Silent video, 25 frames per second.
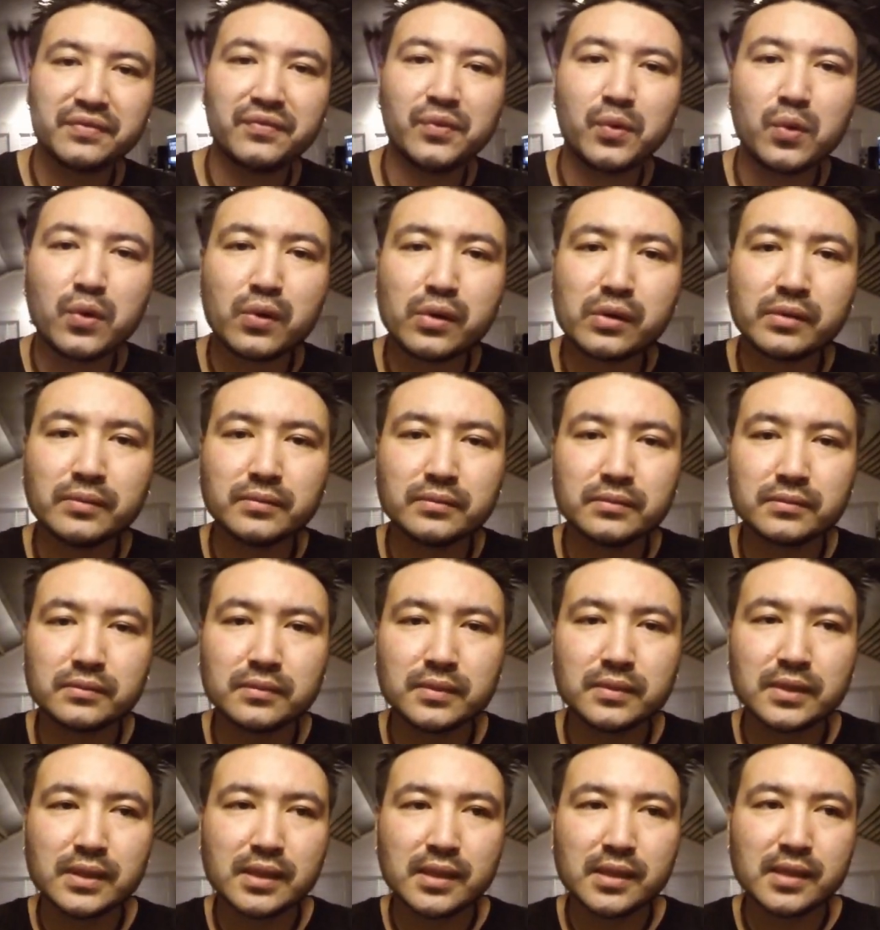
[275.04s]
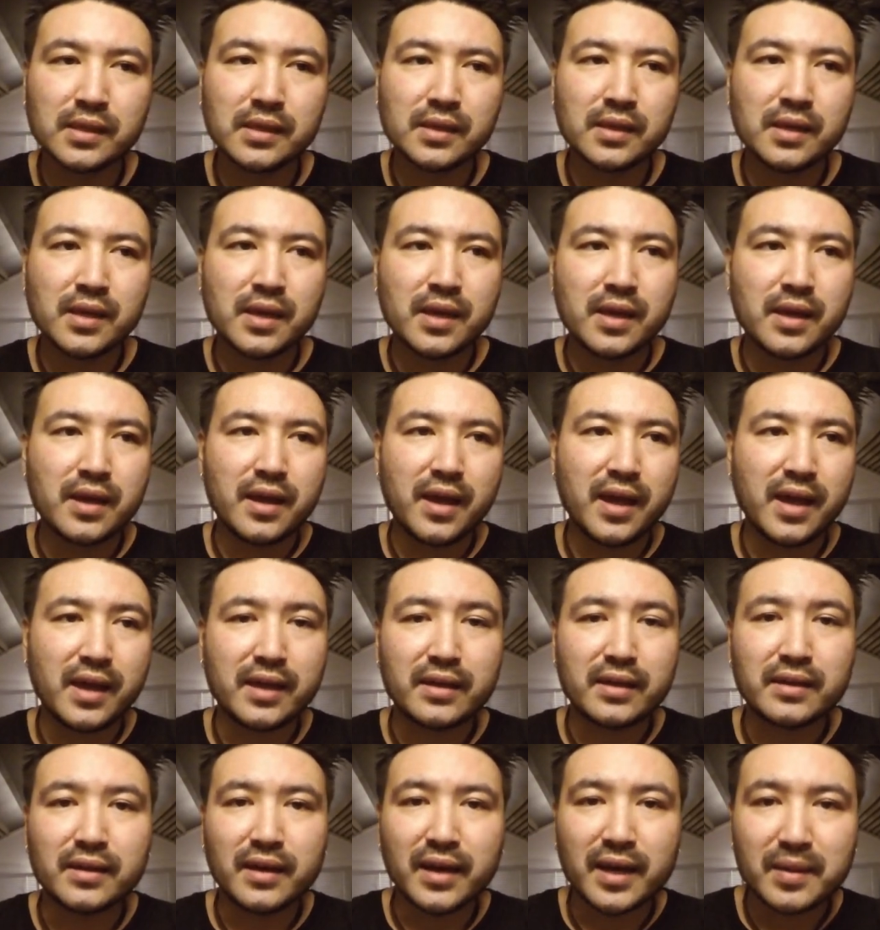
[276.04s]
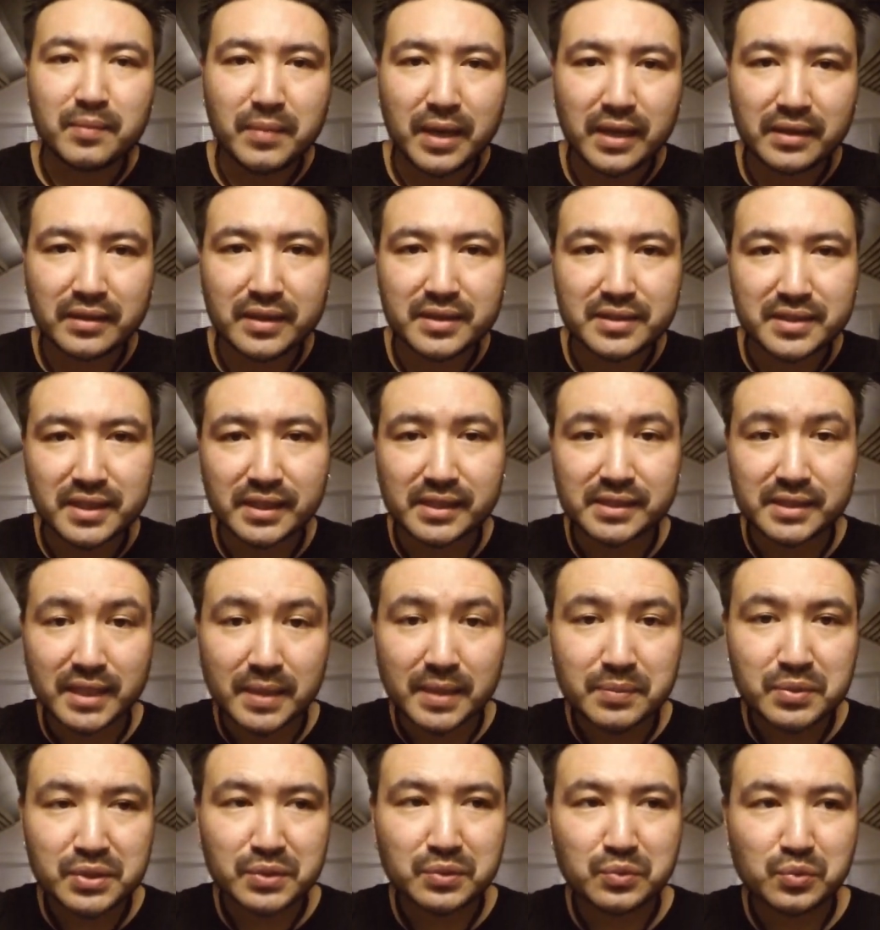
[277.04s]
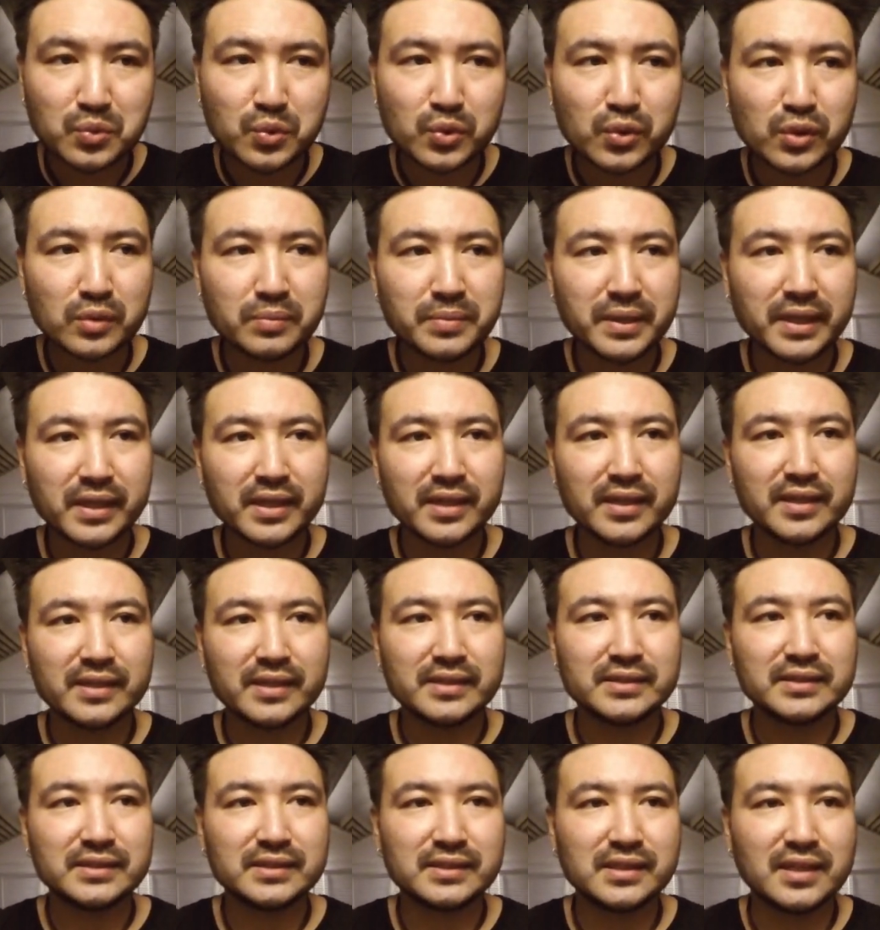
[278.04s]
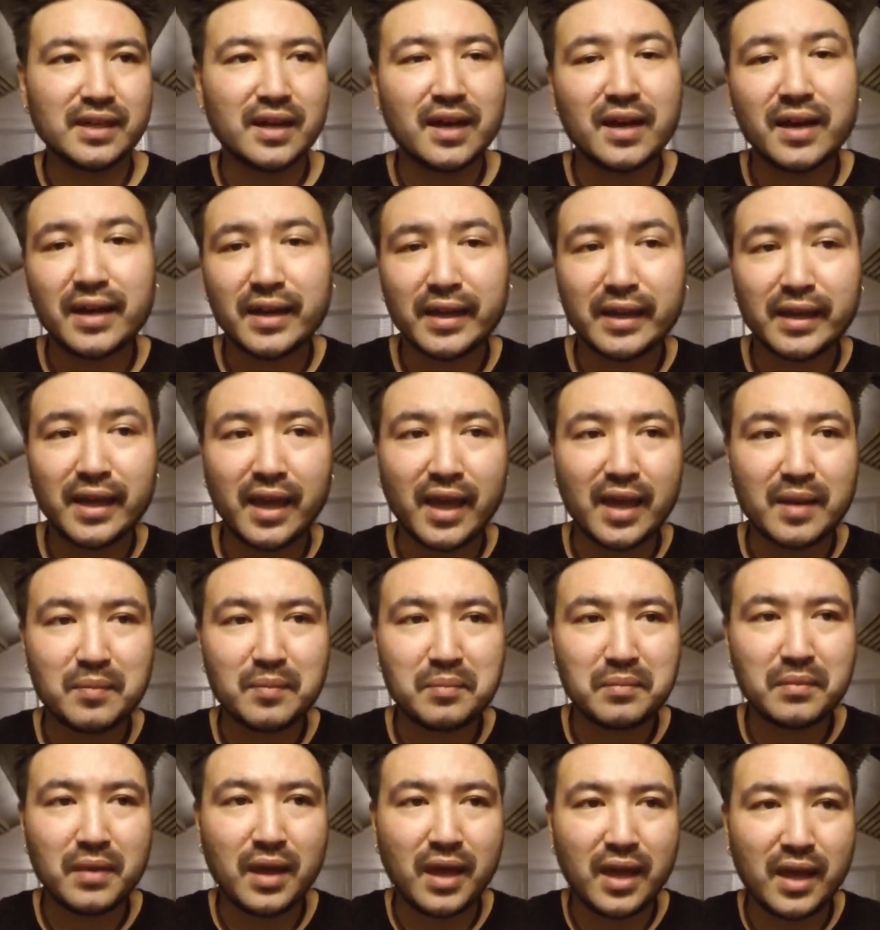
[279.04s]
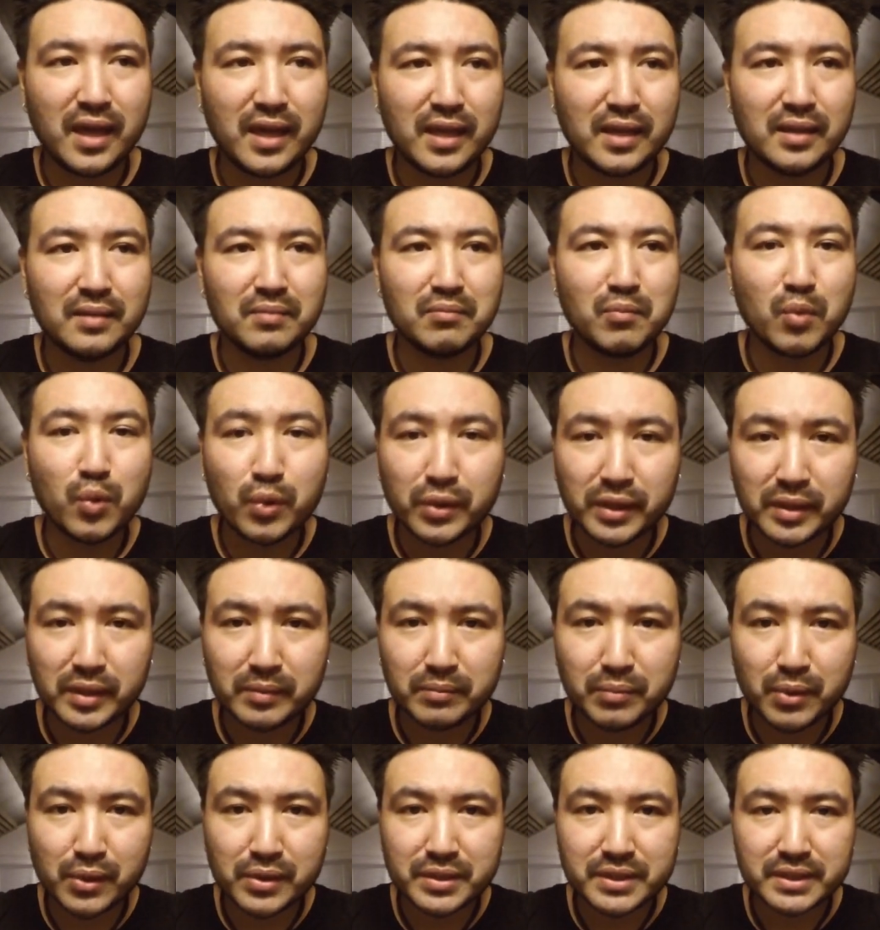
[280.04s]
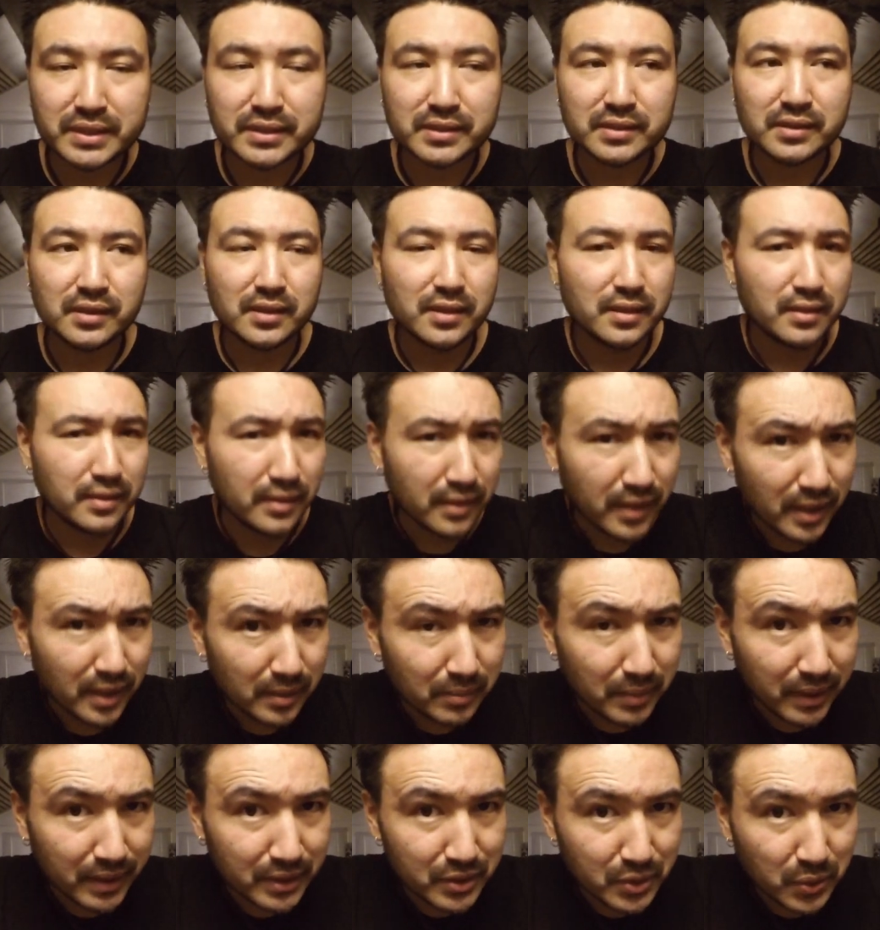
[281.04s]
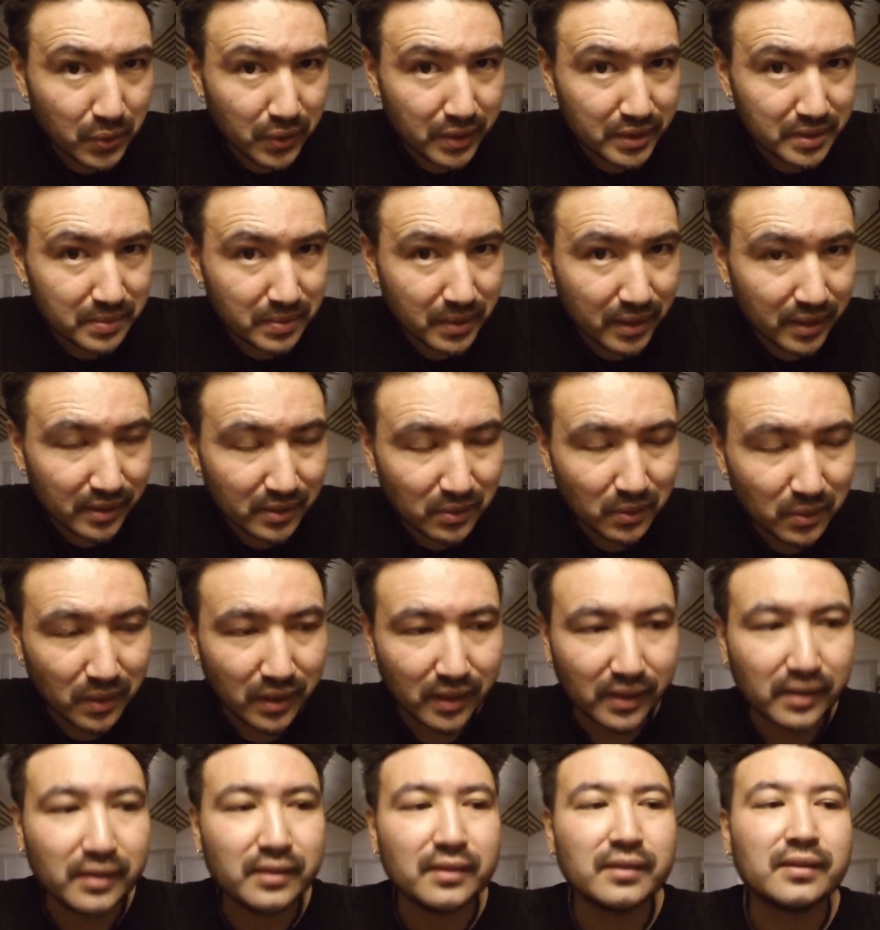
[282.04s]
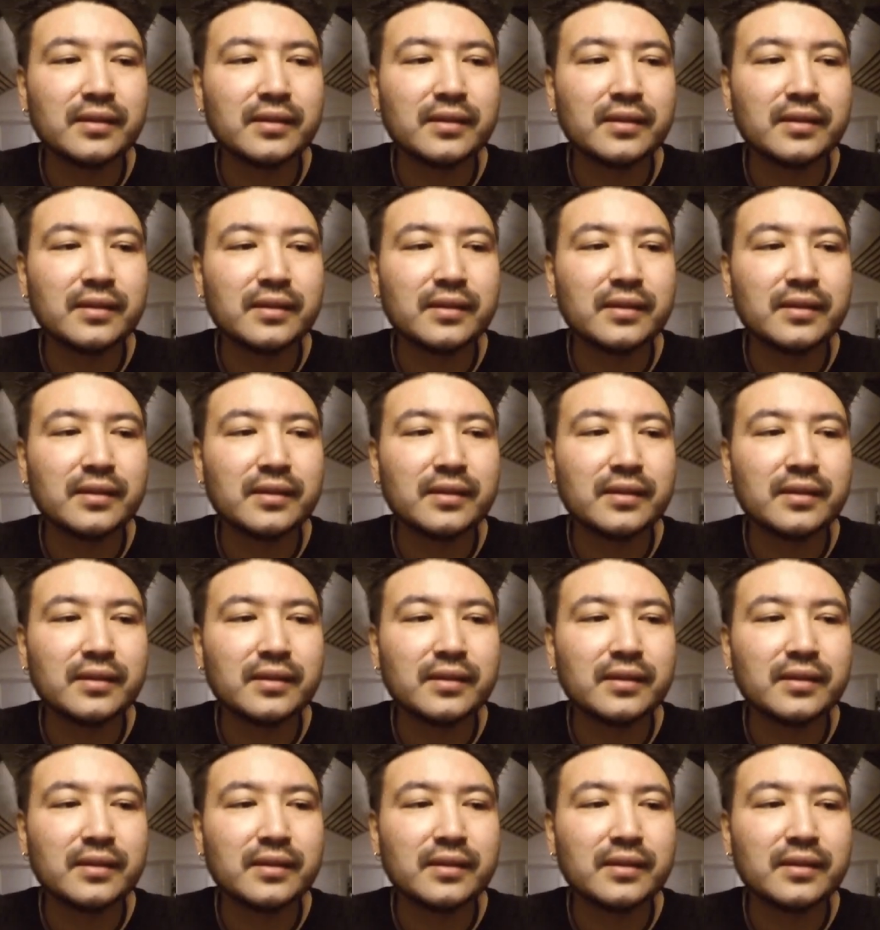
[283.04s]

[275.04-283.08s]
4, and I made this exception rule because I am a morning person, not by choice, by the way.